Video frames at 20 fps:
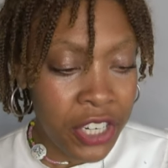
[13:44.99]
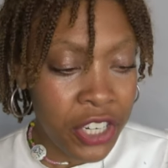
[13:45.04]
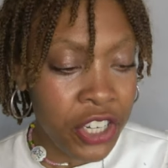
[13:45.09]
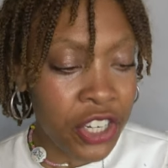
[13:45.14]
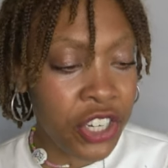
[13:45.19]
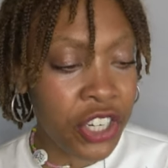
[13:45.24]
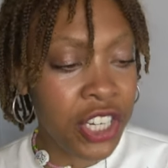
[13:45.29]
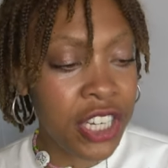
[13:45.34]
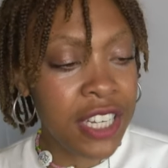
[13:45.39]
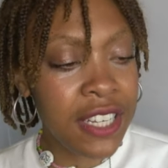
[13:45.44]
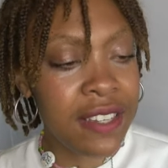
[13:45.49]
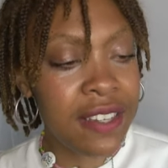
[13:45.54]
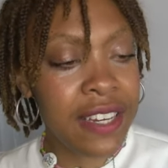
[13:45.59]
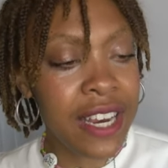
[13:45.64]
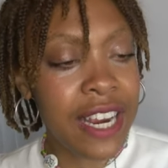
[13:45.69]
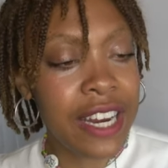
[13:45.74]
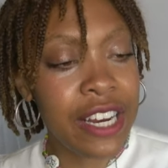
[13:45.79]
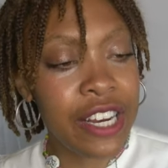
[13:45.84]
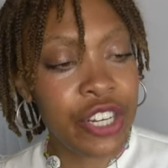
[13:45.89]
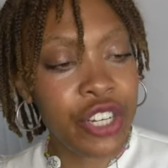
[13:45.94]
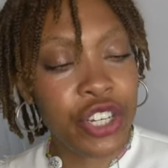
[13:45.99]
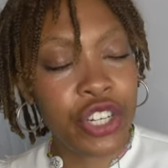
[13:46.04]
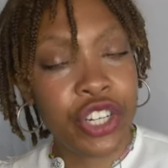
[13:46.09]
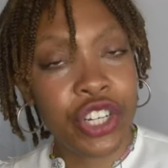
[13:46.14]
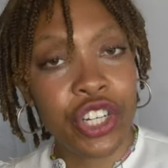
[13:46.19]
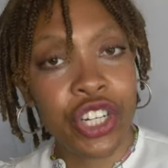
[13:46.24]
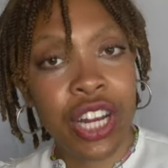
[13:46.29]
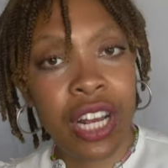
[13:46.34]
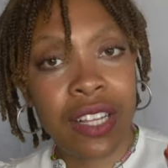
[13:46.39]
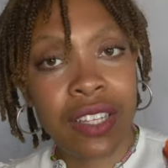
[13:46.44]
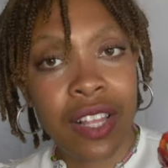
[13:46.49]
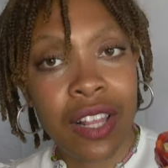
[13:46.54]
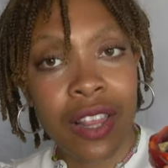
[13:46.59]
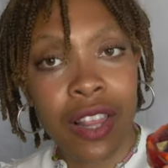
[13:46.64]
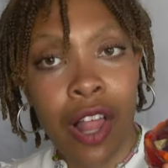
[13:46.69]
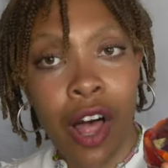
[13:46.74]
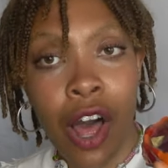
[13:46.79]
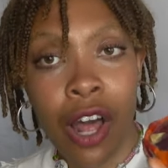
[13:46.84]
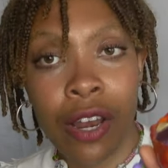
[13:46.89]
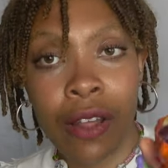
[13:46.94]
She's Danish and she does a
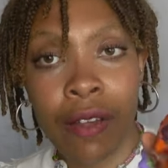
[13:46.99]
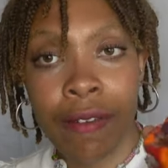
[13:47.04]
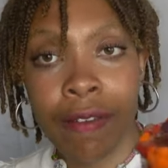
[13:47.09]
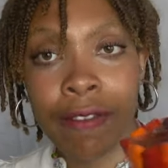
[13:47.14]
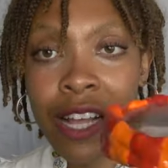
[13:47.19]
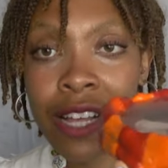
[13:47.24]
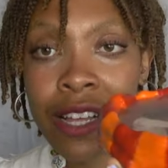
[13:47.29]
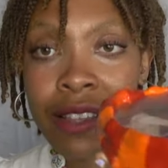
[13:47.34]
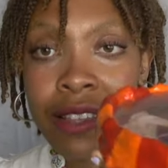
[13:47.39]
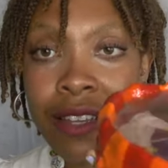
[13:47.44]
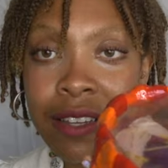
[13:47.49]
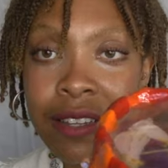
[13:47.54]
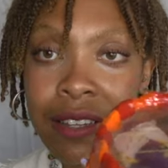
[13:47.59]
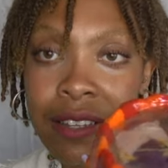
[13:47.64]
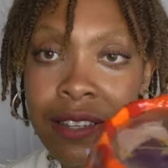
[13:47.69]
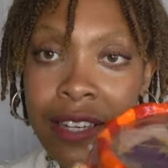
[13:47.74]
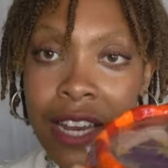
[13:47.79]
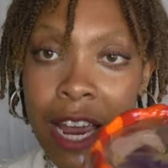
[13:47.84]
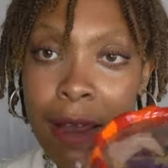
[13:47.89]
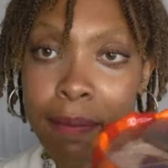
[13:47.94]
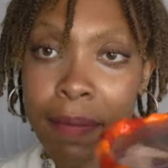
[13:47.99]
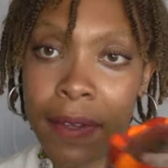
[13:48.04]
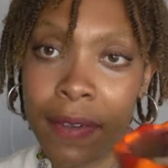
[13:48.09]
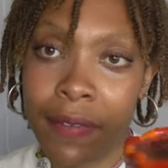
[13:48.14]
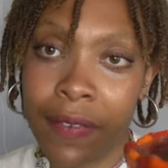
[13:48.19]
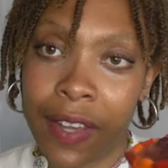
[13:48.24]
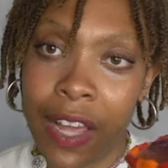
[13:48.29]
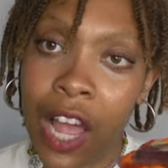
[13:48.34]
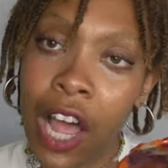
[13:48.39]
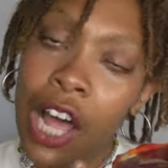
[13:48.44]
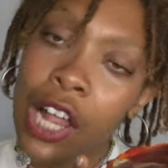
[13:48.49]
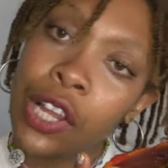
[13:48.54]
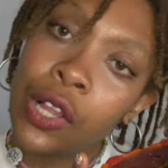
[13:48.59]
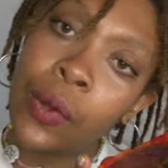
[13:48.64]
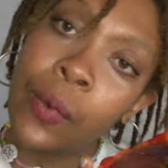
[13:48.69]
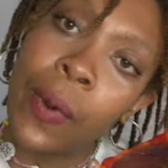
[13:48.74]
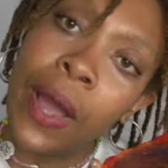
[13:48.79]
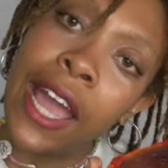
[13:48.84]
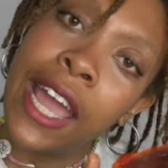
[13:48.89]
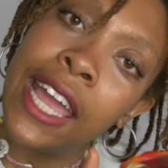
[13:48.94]
lot of this type of
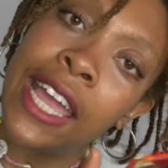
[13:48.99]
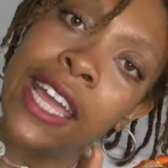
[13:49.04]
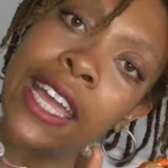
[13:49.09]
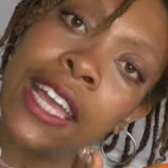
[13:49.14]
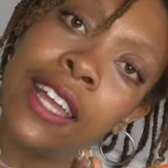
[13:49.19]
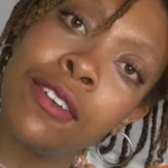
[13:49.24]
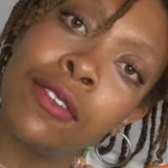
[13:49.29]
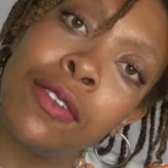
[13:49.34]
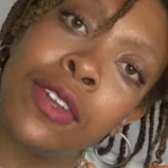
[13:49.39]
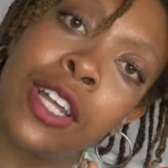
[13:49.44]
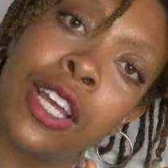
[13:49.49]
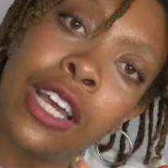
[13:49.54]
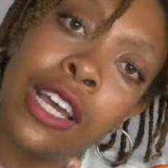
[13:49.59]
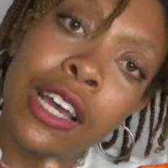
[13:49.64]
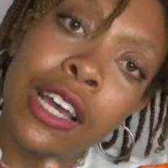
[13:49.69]
colorway and